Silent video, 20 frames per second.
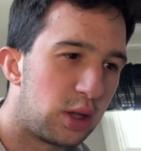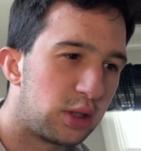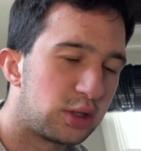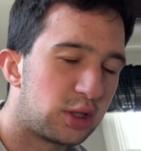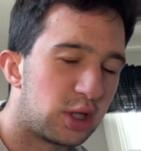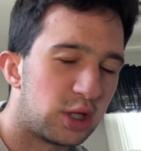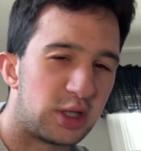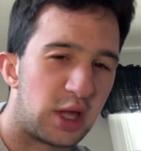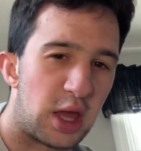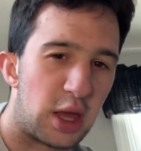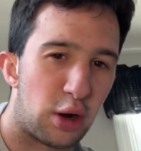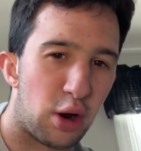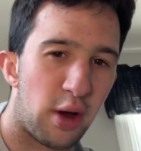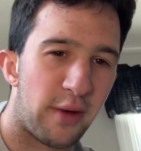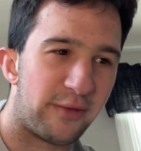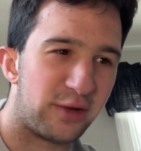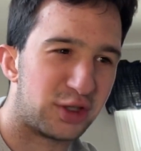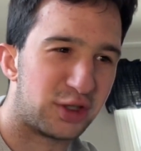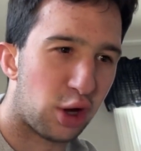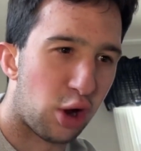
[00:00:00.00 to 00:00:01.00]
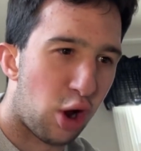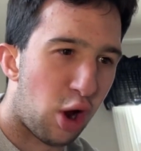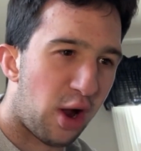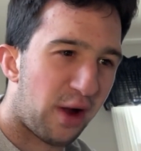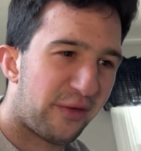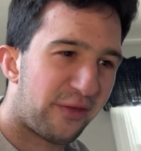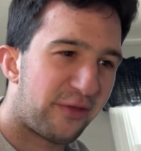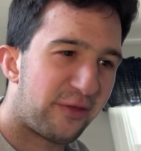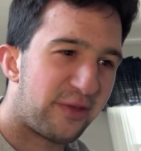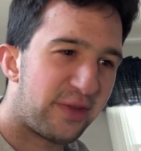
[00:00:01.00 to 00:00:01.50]
Dadonov is off
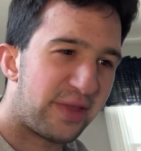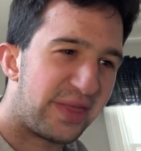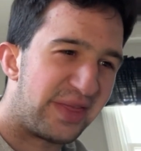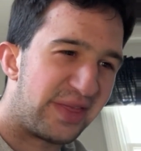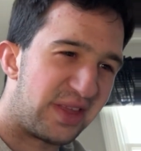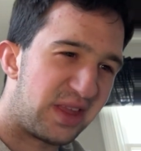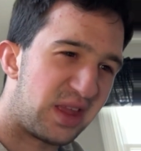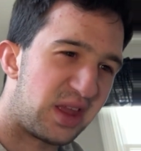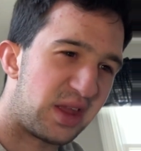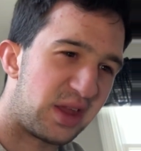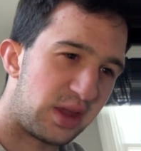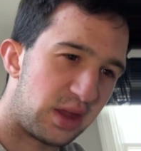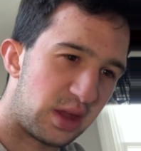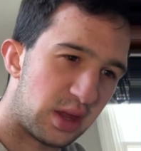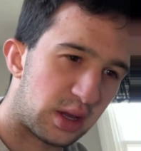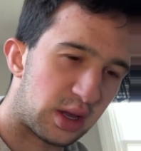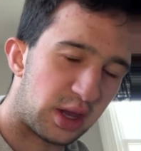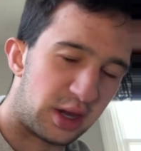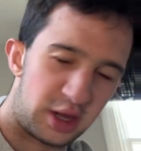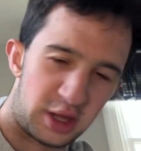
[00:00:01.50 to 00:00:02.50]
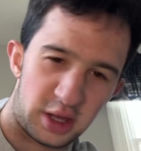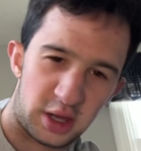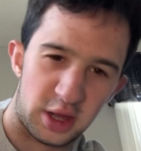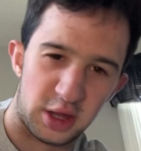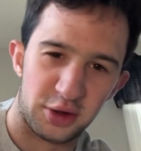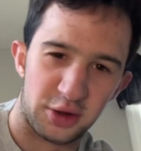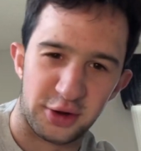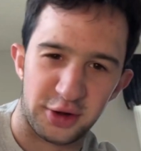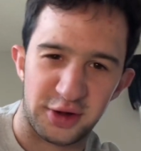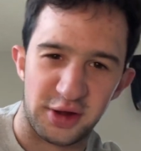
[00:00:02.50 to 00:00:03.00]
the
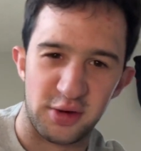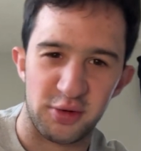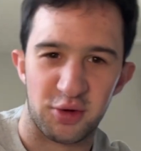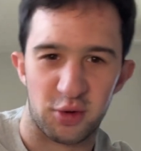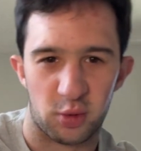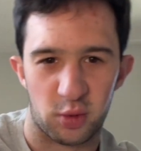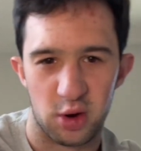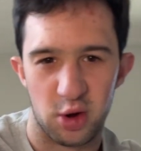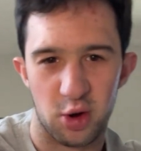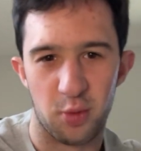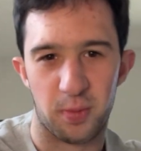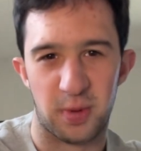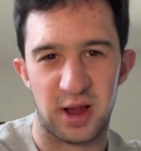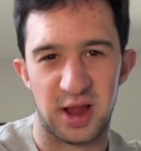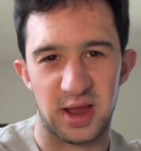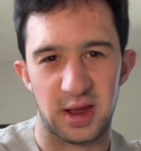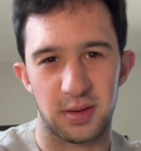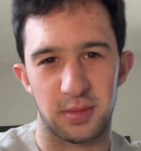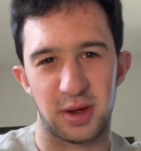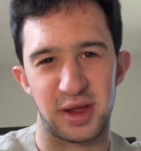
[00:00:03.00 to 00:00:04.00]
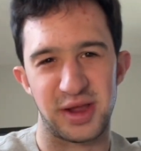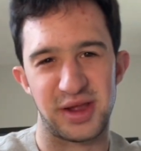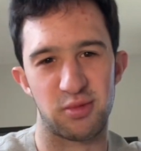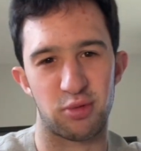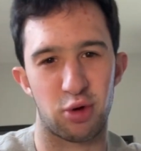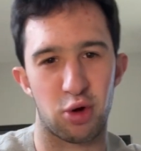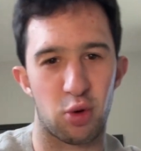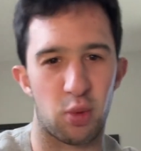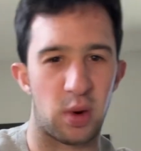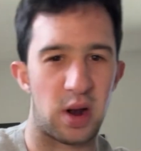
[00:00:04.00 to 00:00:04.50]
Canadiens because he was a real pain in my
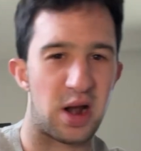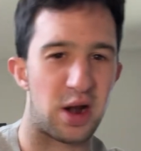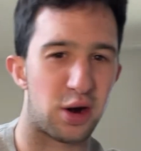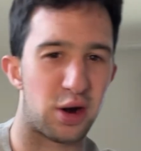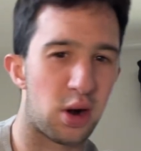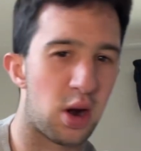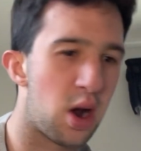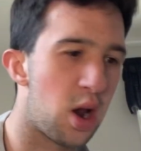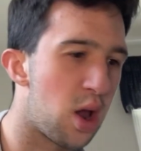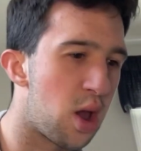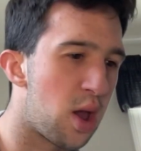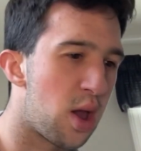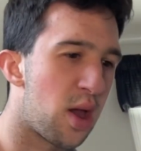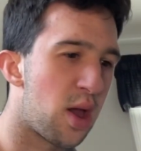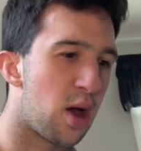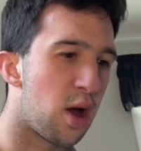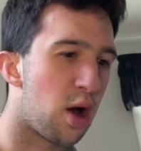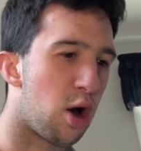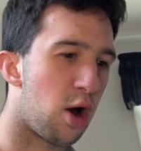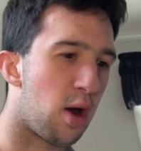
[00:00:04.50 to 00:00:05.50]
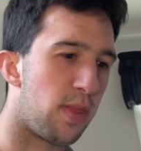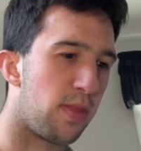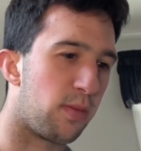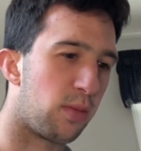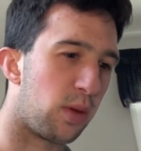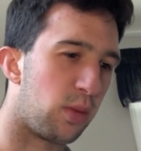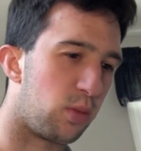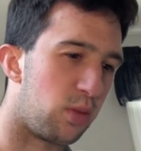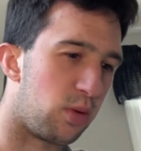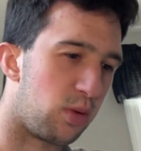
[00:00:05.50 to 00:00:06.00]
you-know-where
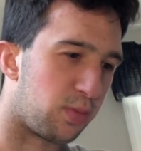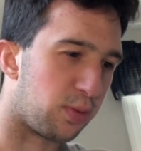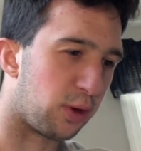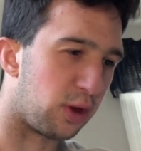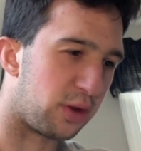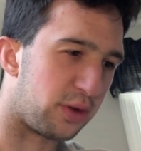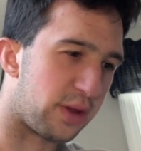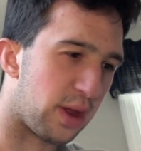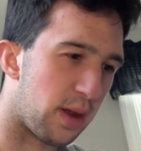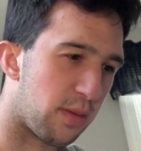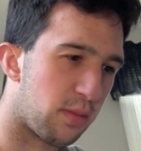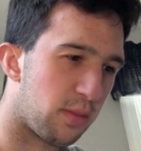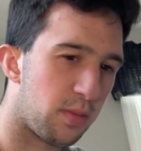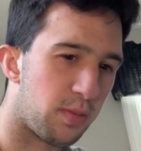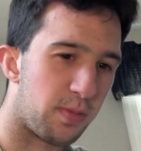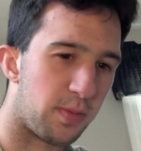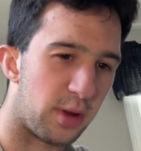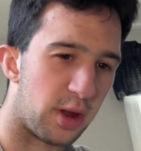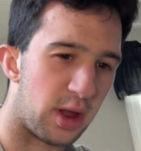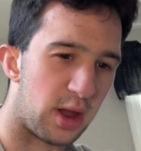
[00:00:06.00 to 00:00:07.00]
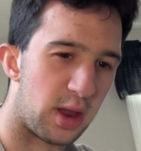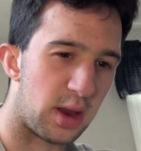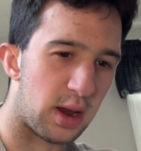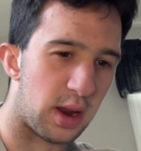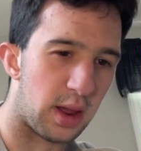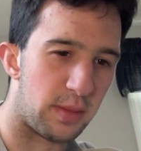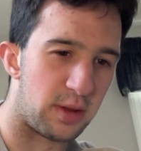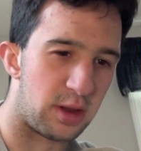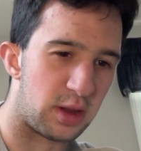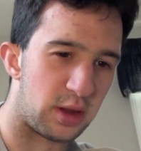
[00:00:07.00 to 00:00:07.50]
when we played them. But, I
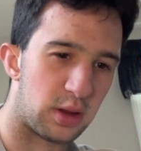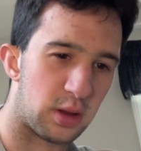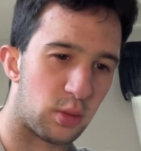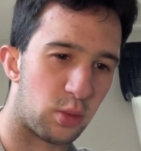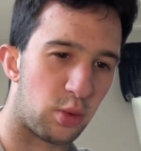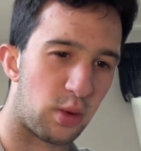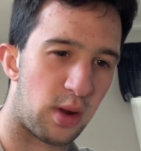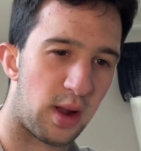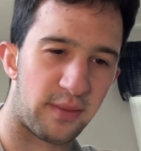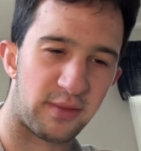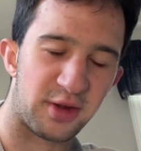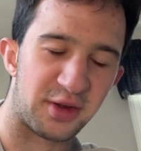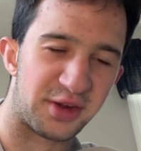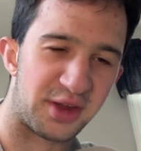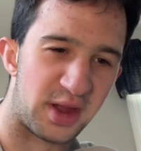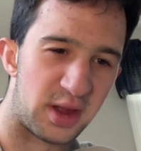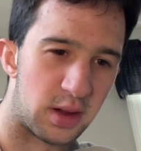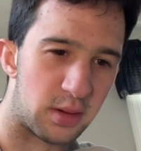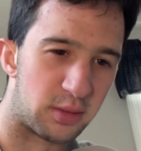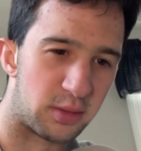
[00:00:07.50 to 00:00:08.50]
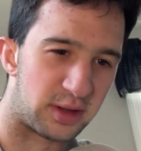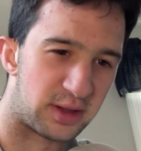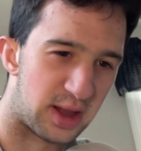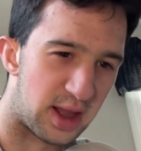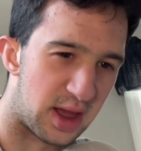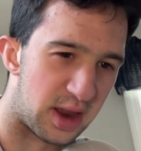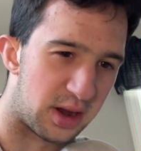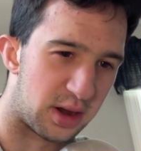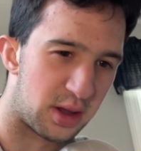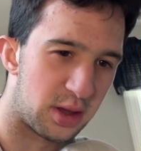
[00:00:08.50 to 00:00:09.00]
mean, we'll have to see him
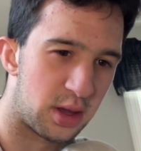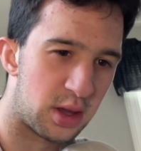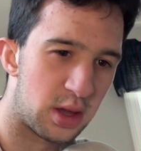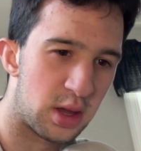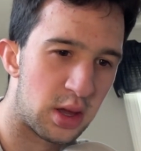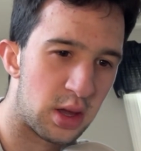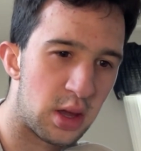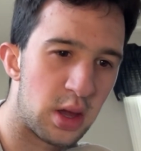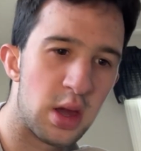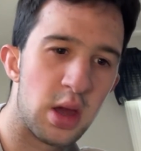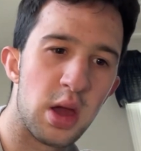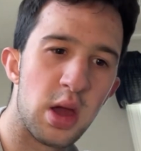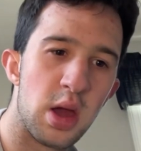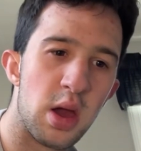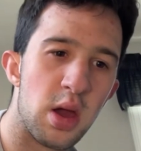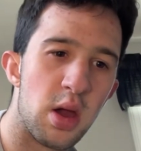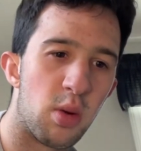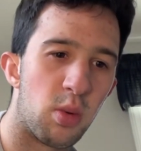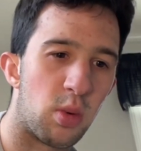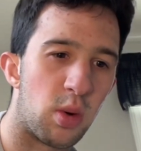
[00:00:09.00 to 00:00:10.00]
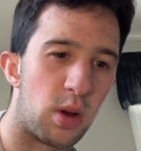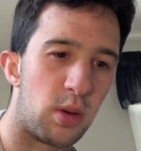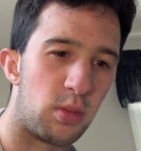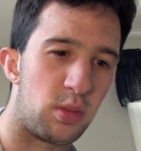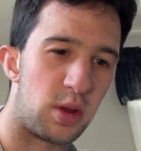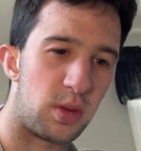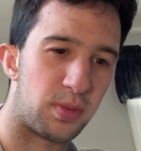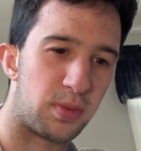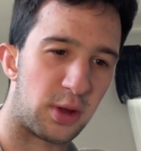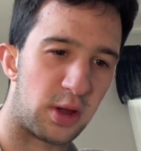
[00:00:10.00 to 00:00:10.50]
again when
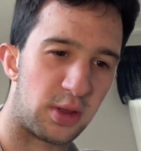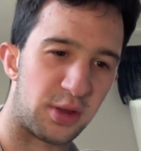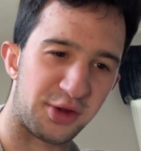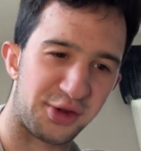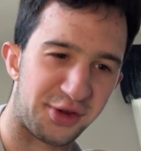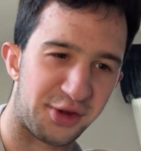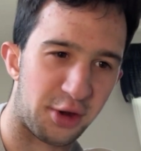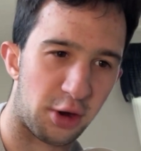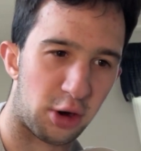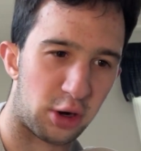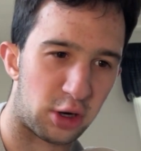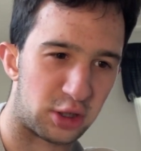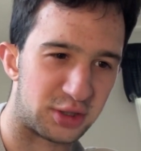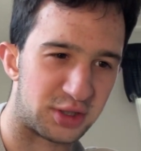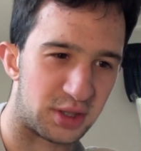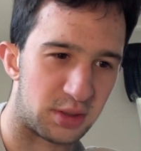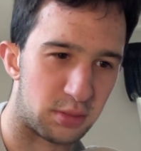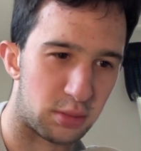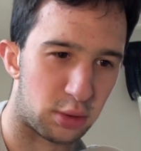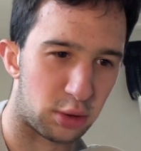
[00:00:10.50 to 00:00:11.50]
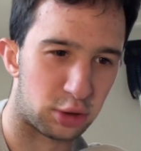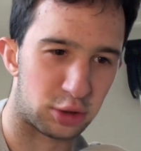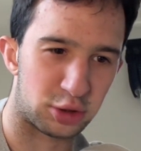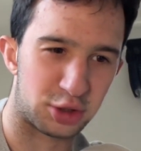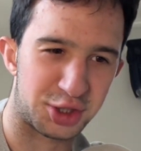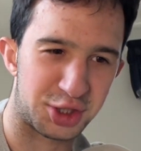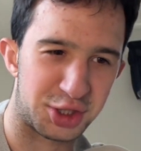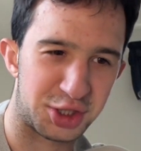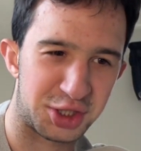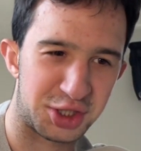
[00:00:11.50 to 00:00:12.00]
we play the Stars in
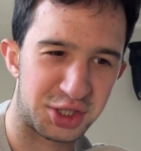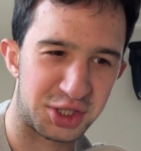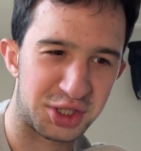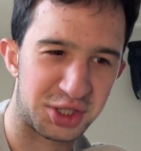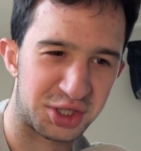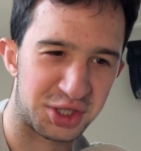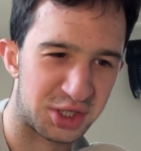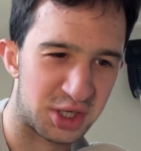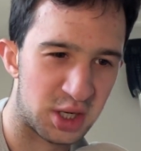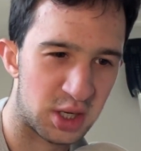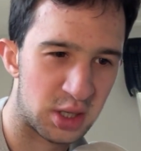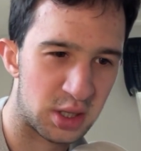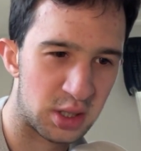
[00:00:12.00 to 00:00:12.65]
March.